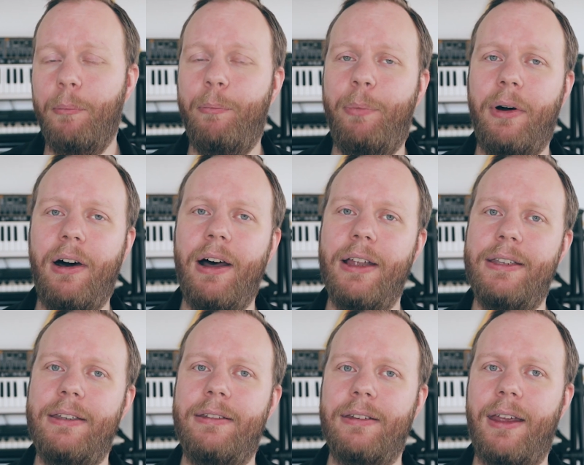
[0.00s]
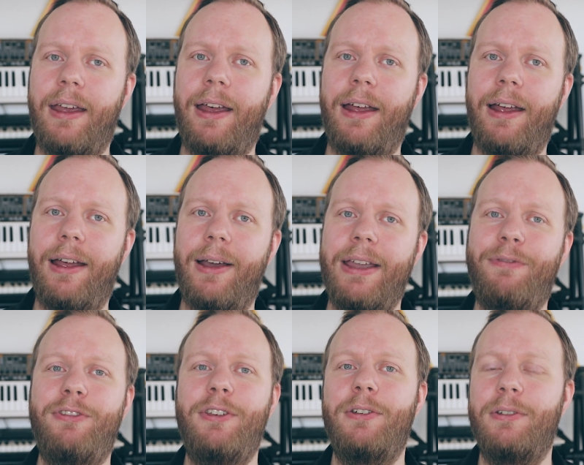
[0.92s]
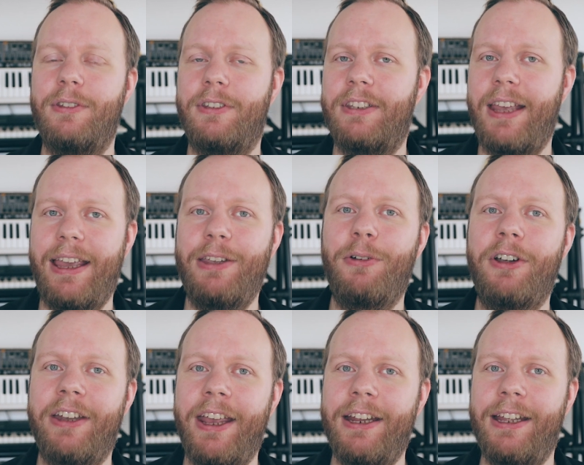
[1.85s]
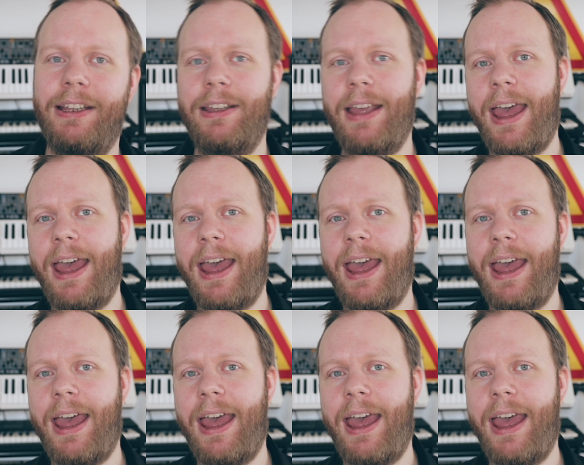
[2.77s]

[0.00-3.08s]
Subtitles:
But if you say you're dating,